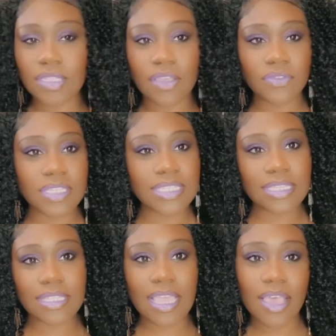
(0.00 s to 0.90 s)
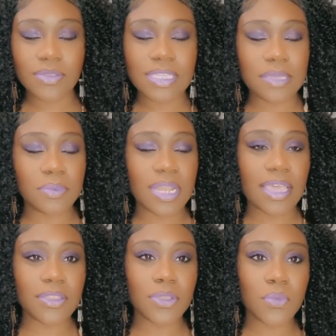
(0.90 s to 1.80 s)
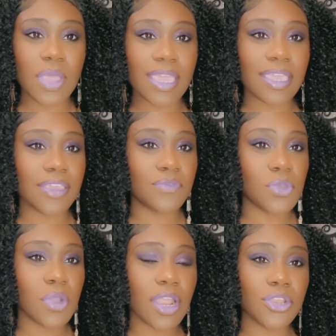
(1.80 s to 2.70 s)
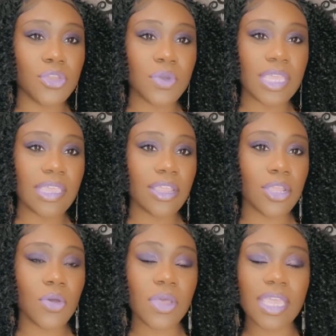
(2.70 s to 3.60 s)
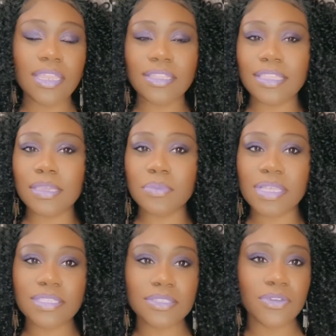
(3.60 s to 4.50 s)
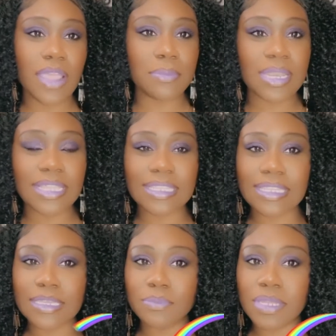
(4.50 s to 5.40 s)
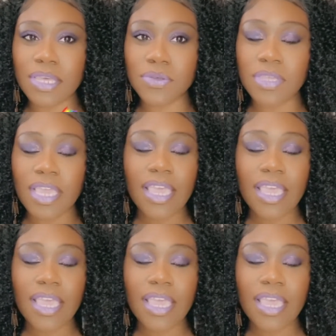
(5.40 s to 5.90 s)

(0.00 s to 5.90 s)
off, let's get the housekeeping out of the way. If you are new here, go ahead and think about subscribing at the link below.